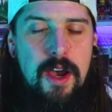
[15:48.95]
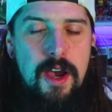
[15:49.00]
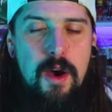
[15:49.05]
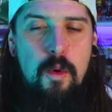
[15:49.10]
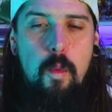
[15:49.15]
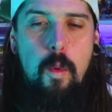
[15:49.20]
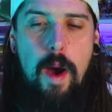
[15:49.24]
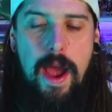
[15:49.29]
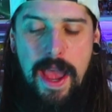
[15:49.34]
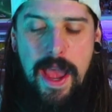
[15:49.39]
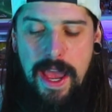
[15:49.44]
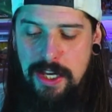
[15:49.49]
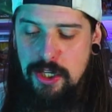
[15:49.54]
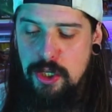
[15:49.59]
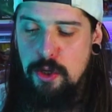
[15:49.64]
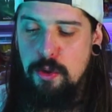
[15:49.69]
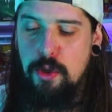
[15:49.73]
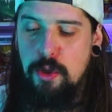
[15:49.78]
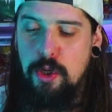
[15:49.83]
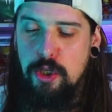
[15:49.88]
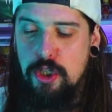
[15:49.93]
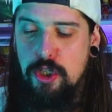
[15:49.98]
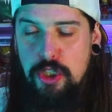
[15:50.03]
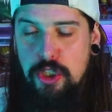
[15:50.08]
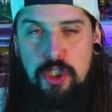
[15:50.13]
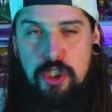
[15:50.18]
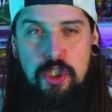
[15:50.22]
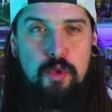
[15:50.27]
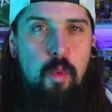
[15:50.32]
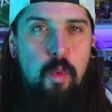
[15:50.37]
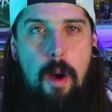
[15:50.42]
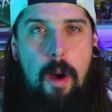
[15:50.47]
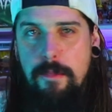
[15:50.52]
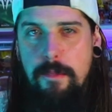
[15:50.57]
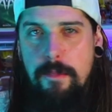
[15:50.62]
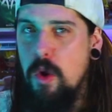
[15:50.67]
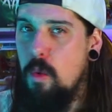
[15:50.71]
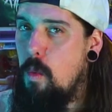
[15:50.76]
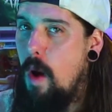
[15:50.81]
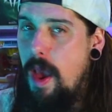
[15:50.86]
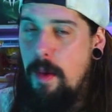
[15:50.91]
where you could just swap
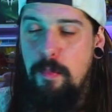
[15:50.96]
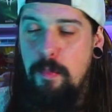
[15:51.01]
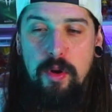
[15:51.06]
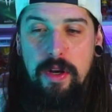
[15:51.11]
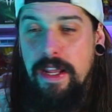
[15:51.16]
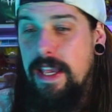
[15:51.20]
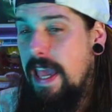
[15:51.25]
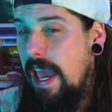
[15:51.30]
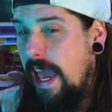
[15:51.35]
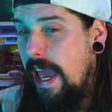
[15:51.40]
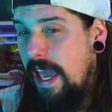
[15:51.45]
your weapon and get